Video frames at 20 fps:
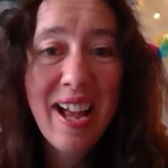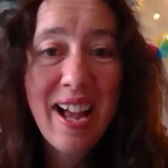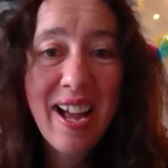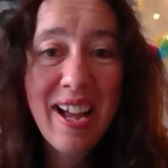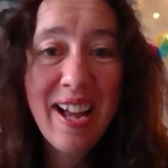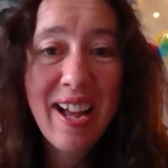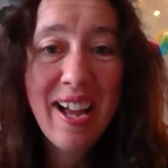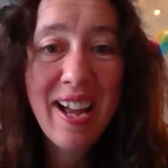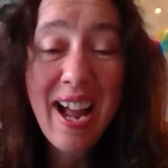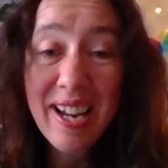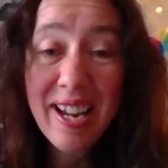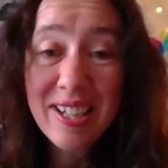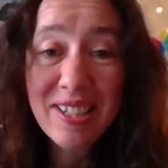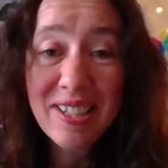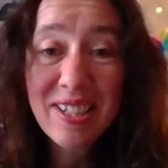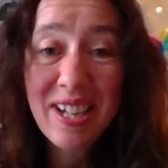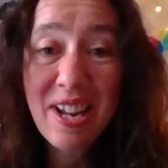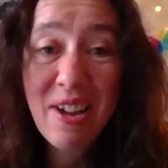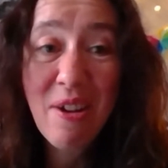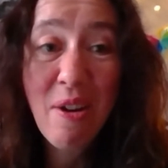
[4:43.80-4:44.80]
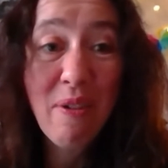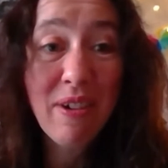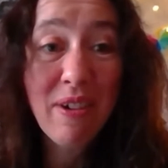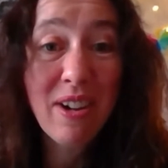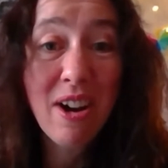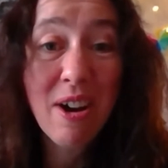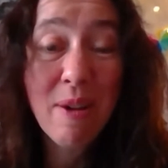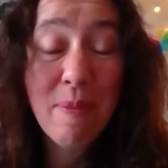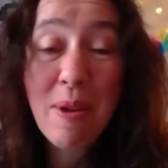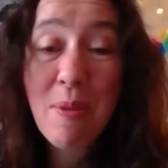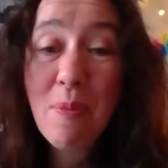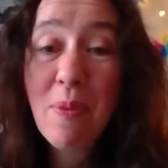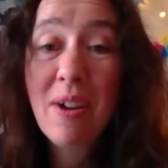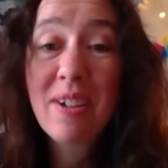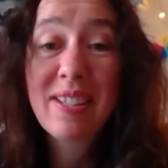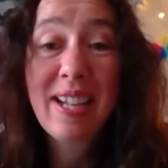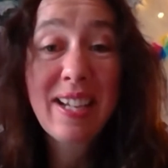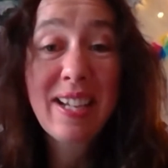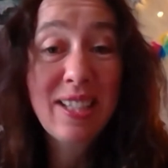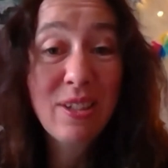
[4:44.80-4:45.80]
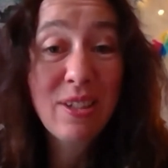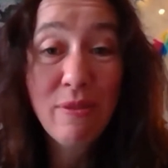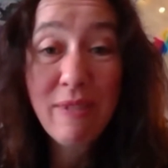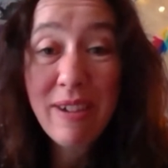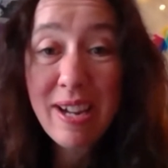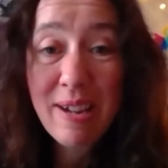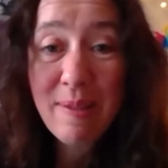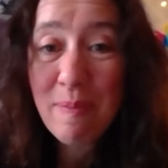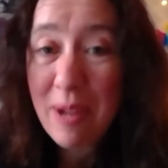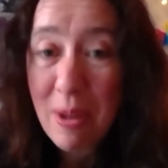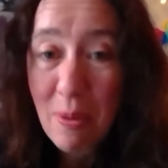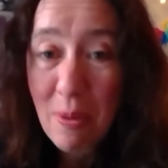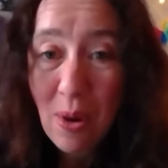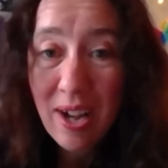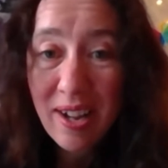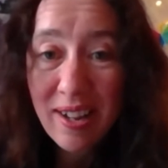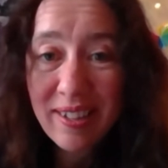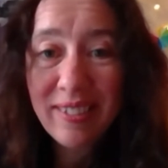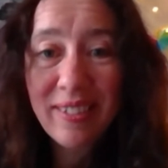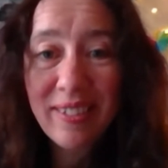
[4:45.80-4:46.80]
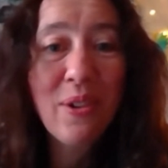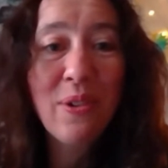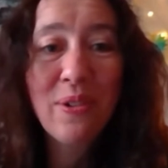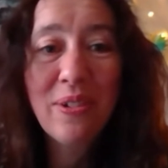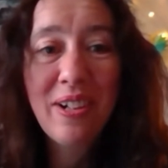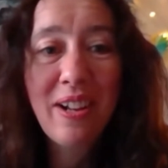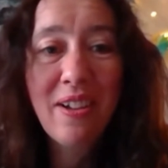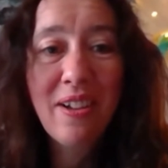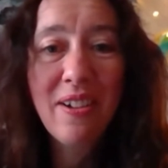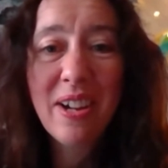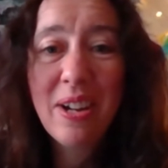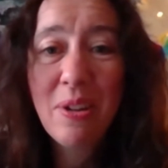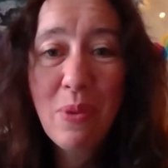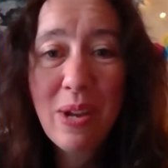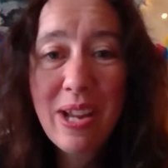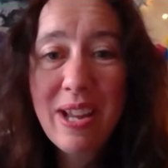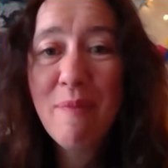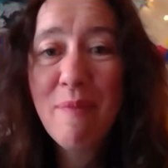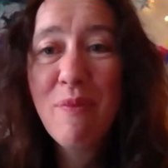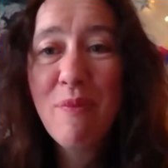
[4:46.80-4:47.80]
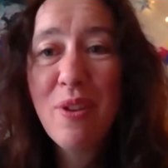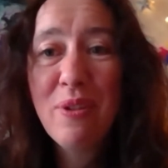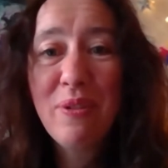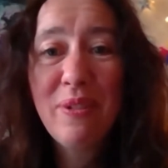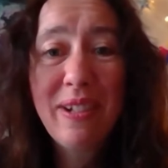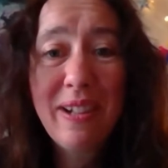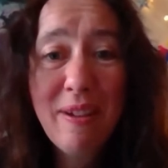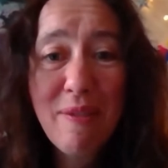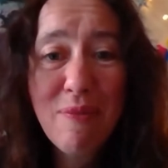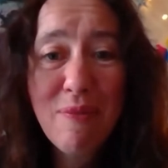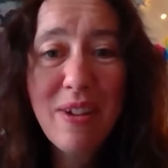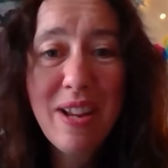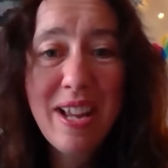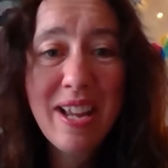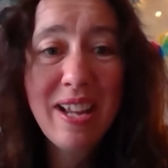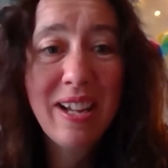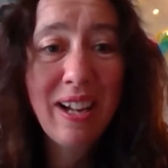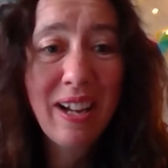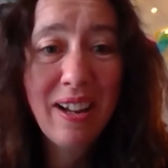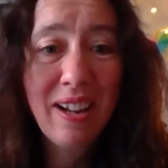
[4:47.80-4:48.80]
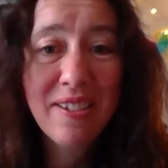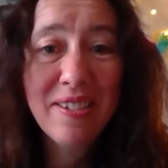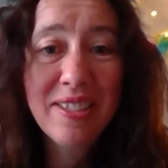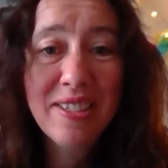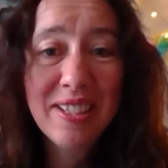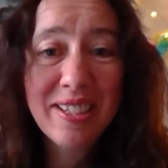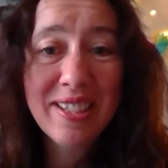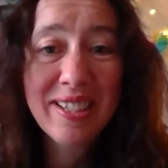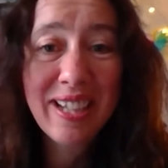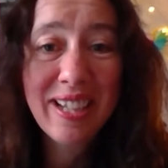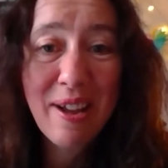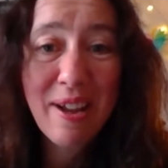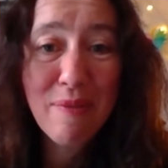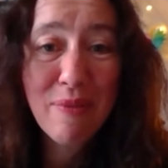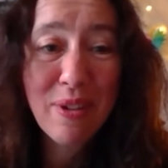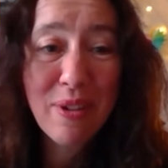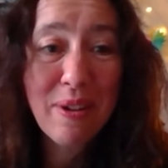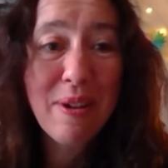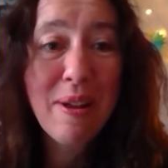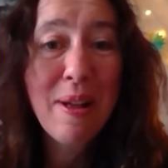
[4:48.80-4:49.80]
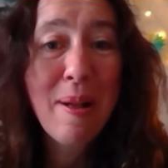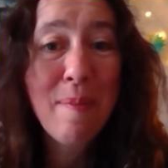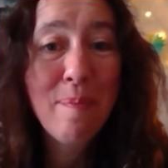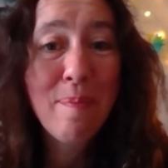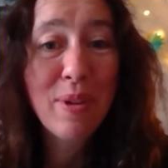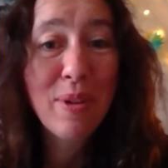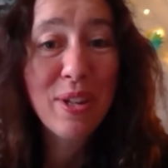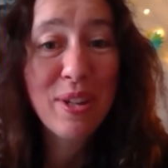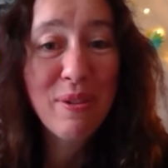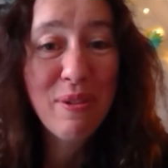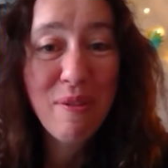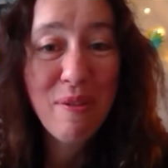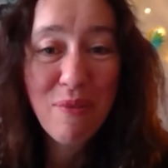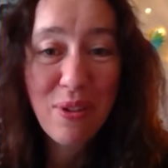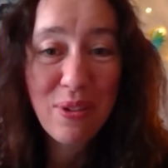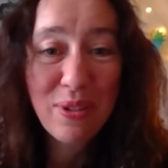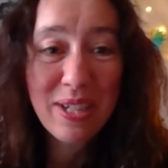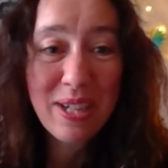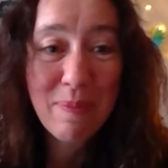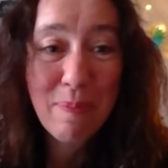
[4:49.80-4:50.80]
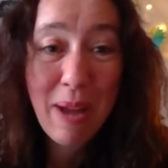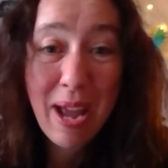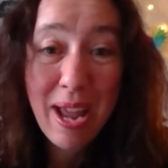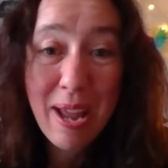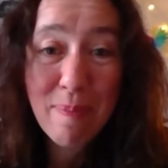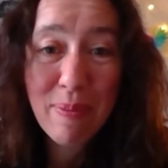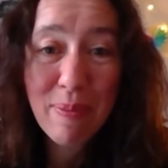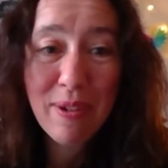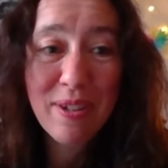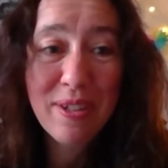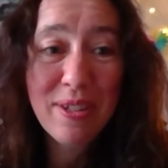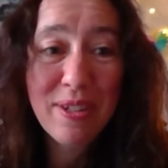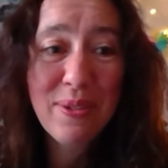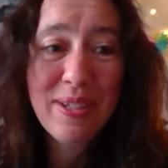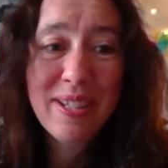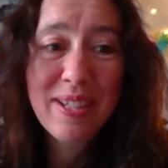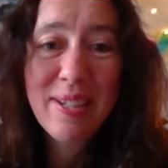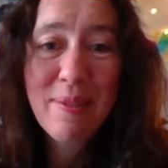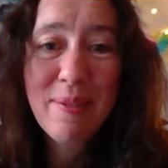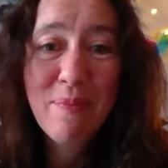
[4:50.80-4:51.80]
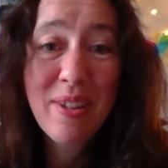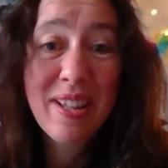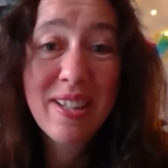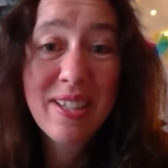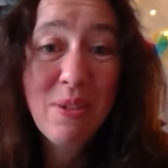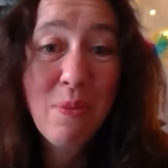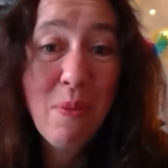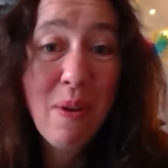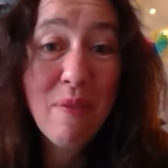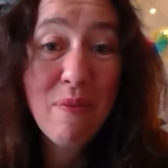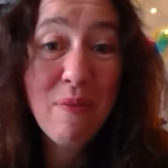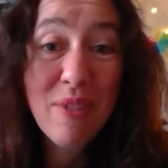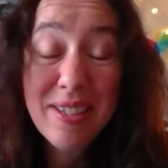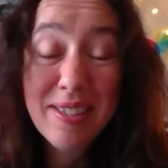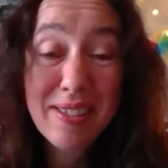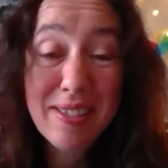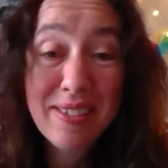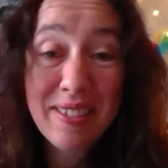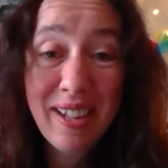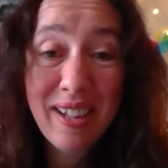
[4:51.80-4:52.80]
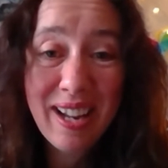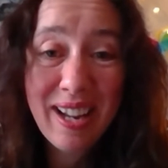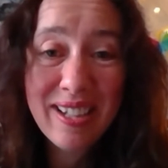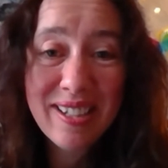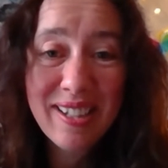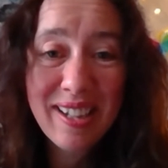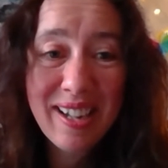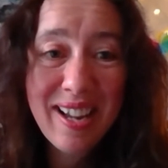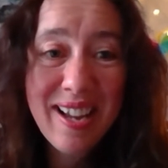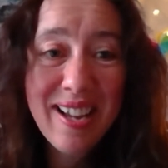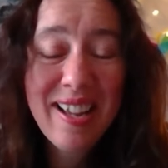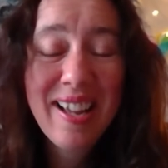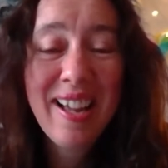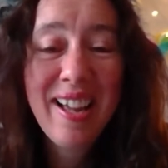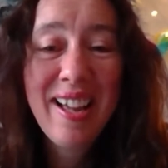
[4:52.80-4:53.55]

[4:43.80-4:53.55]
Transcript: And actually, origami works extremely well online. We can feel lovely and close and together, but through folding paper, doing something that's quite physical, actually.